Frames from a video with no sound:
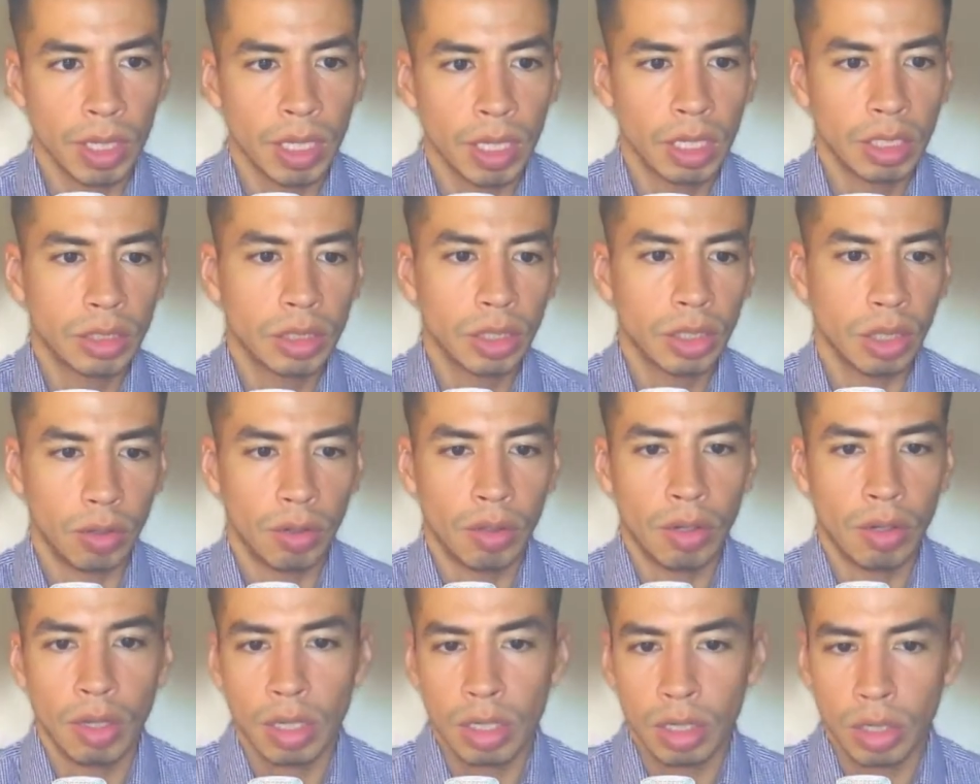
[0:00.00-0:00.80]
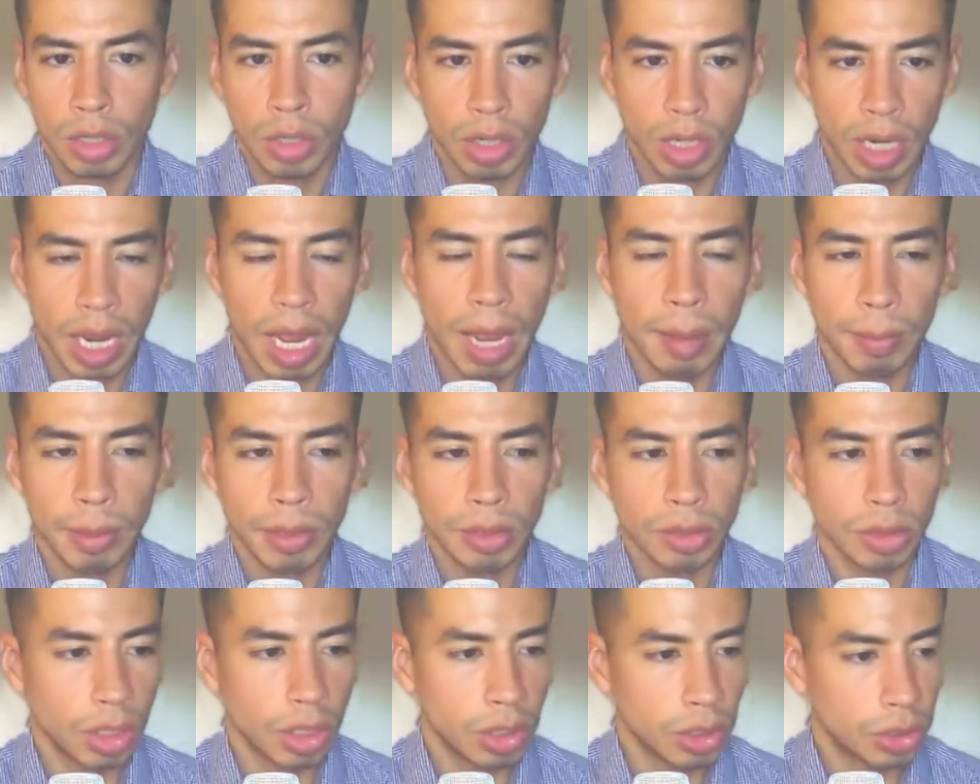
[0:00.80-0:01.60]
So good habits
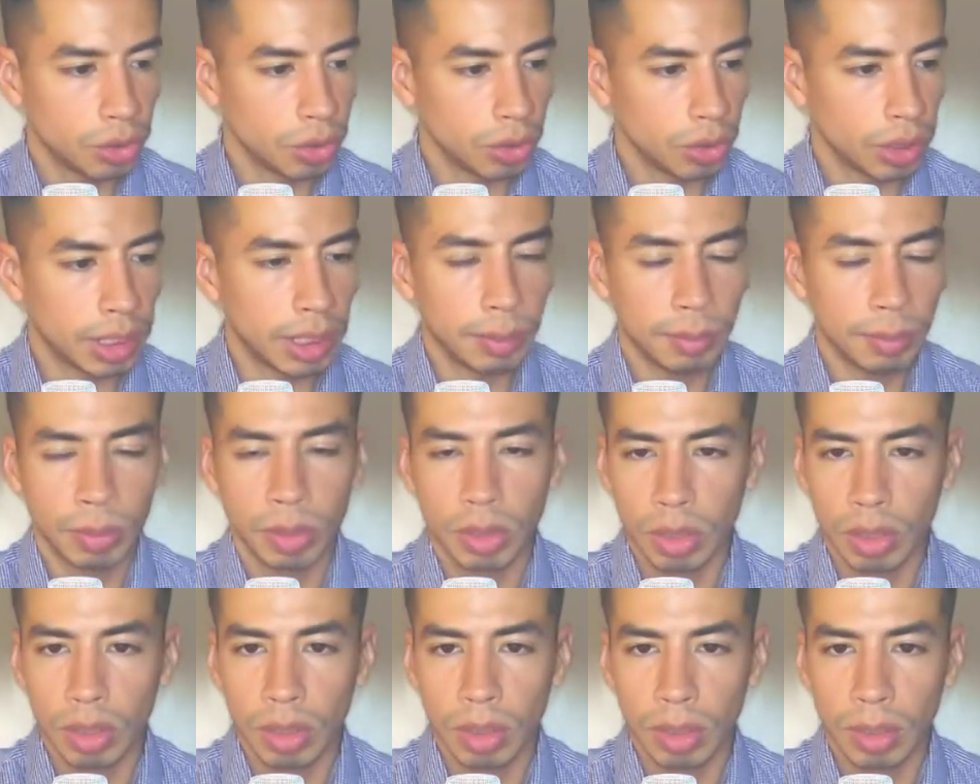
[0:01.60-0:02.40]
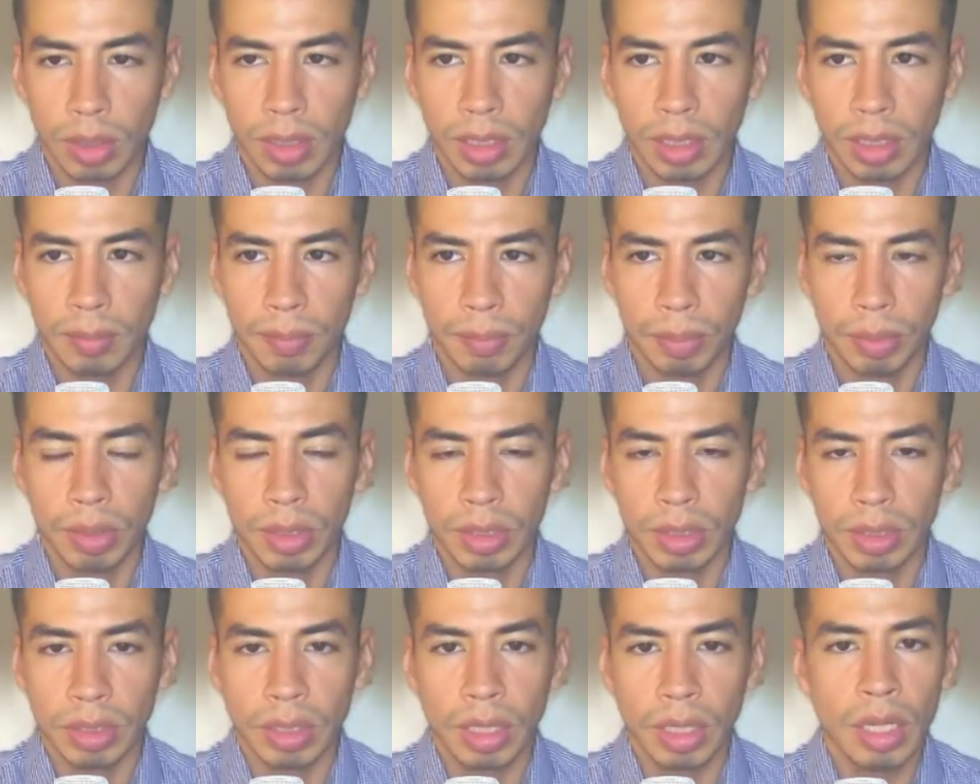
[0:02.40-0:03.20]
are to keep good, clean books,
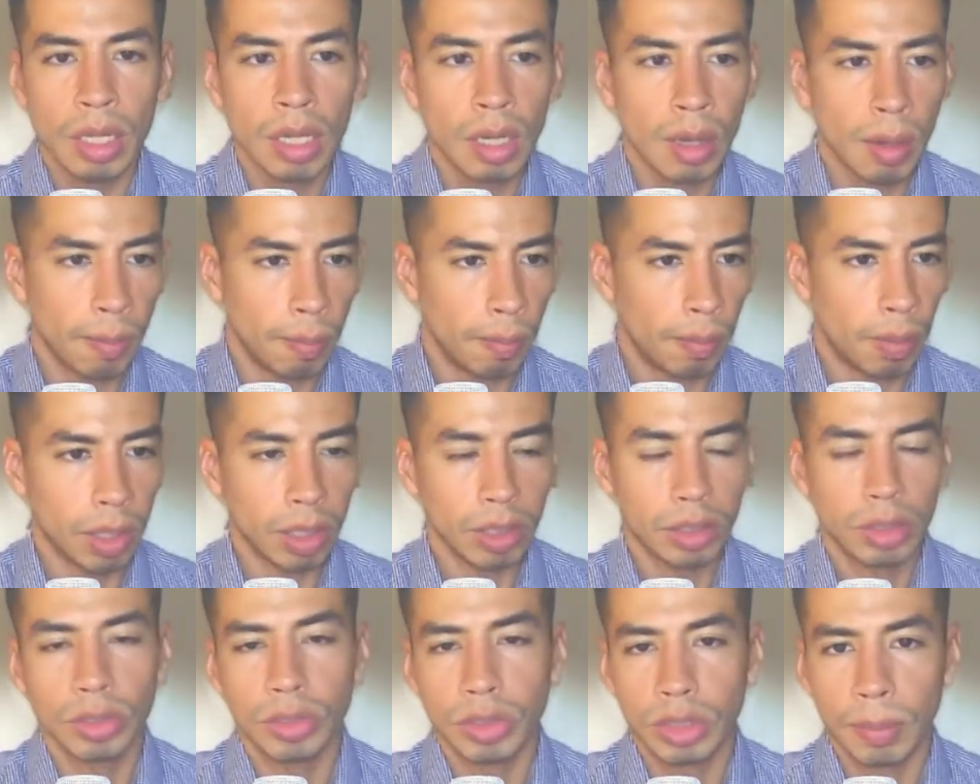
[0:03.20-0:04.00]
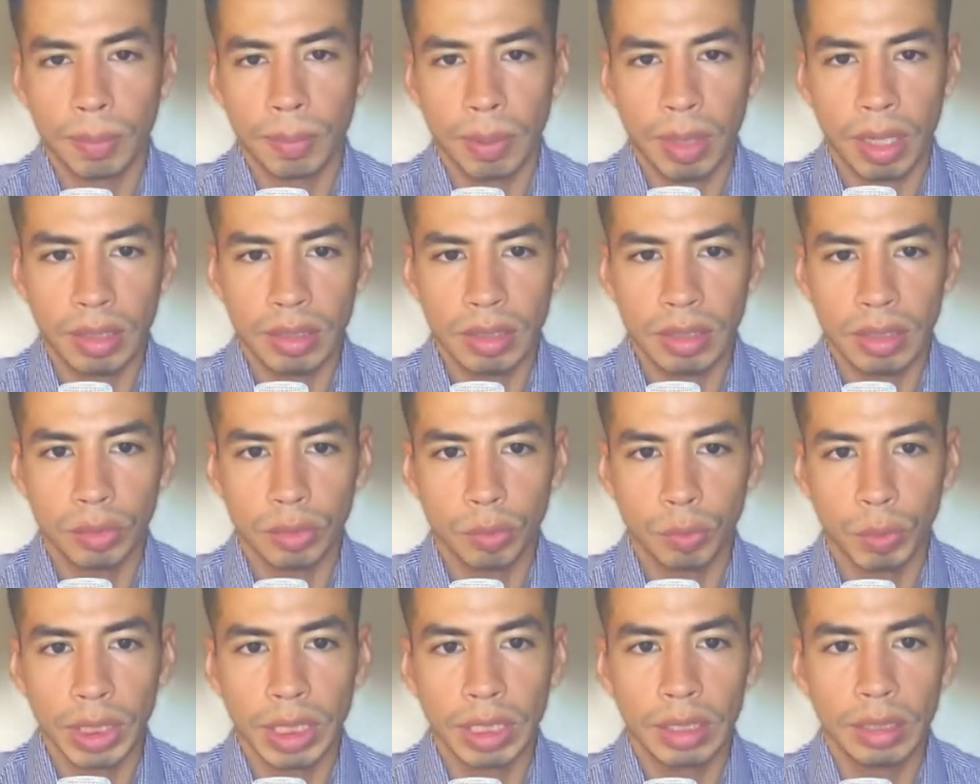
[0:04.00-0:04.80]
mark those deposits
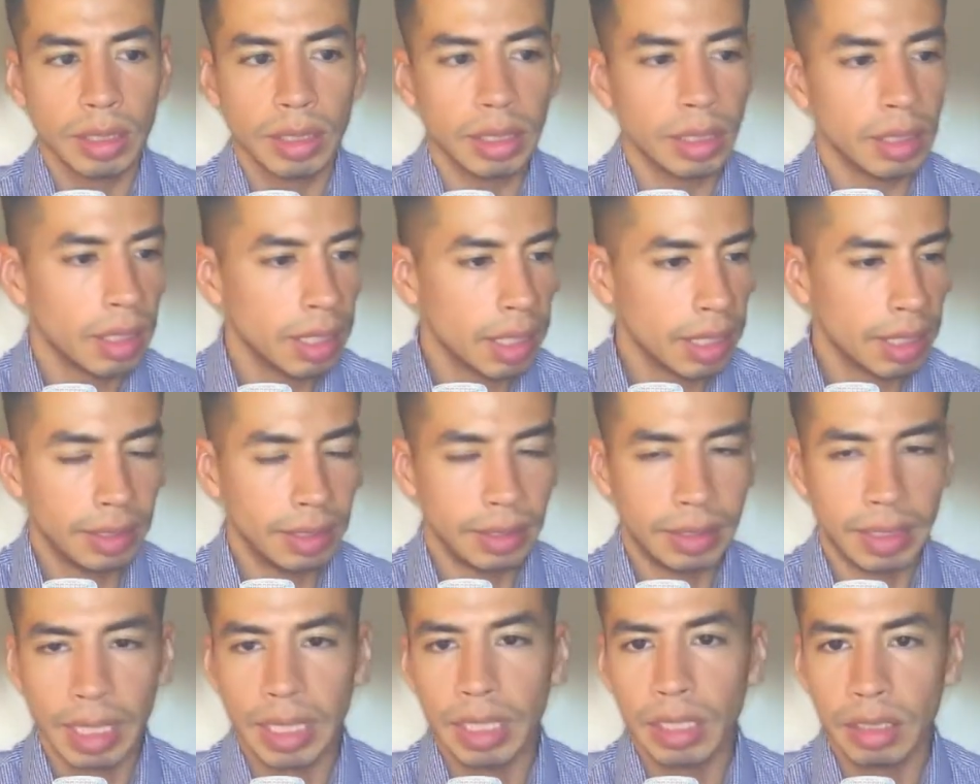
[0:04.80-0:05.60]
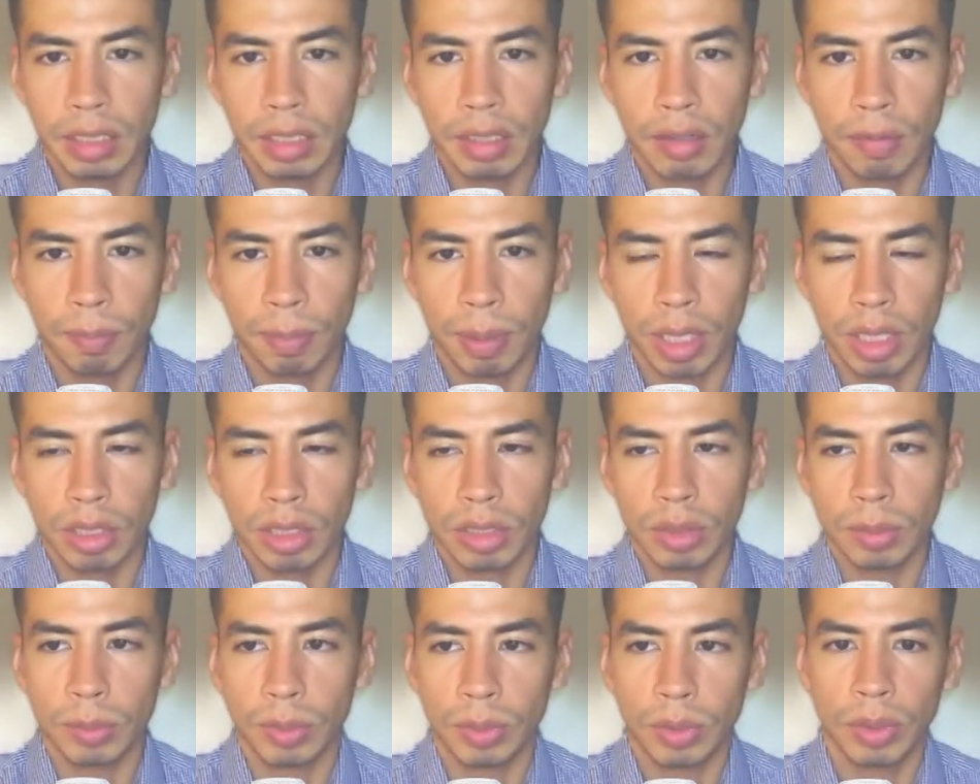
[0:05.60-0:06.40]
weekly, daily if
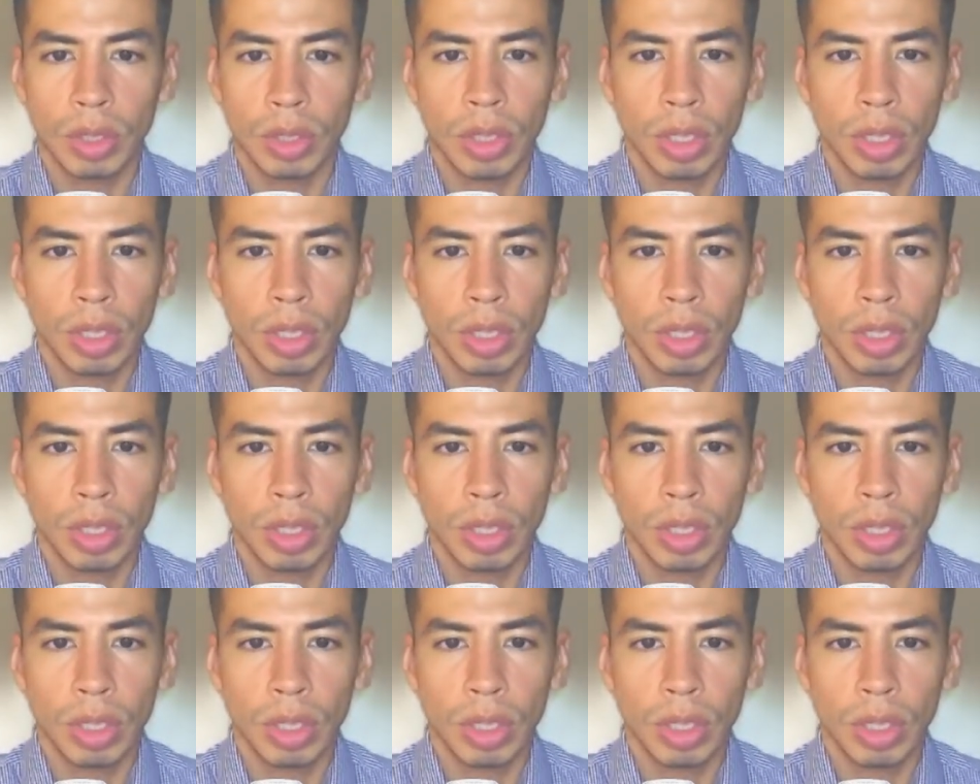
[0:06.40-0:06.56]
possible.